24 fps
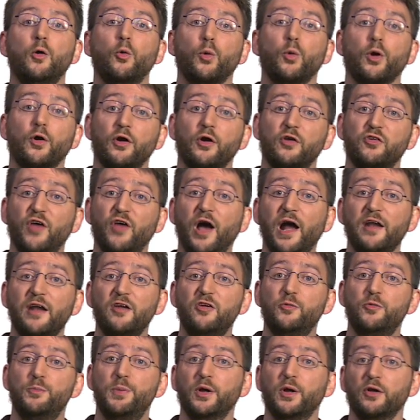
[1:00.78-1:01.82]
We're excited
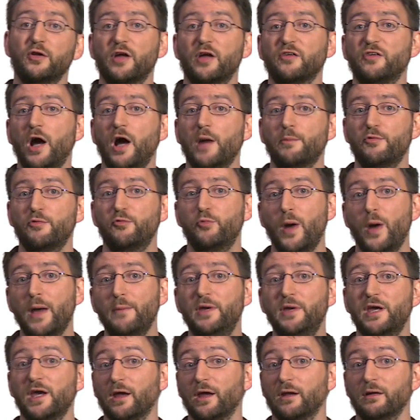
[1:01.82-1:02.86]
to build on top of
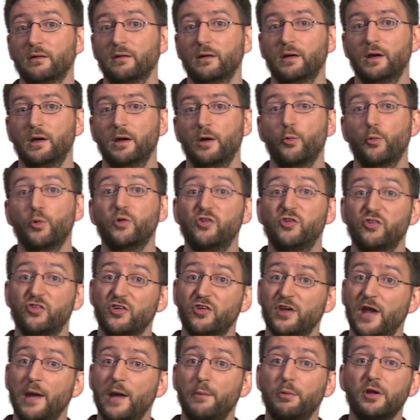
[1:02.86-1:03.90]
WebKit, which has
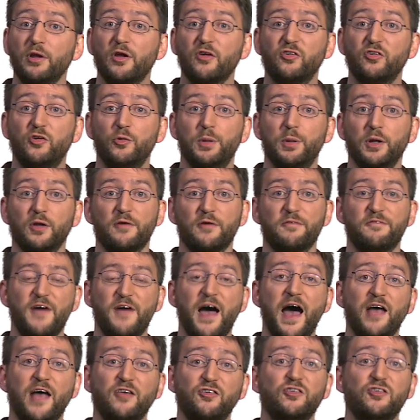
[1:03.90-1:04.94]
enabled us to build a
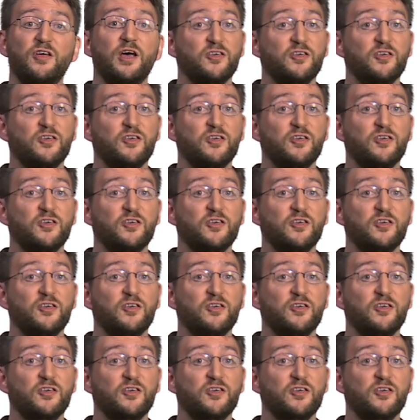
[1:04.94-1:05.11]
fast,